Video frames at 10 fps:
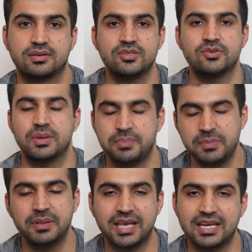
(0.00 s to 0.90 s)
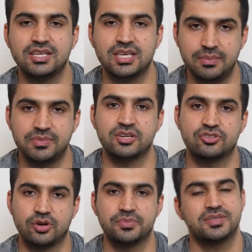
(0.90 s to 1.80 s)
so that people get to keep their
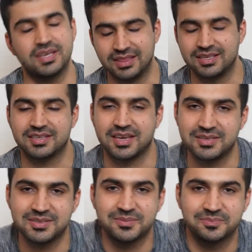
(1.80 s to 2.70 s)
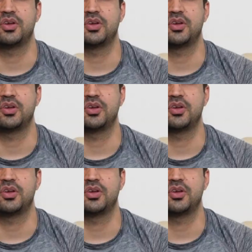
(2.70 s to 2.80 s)
jobs in this case,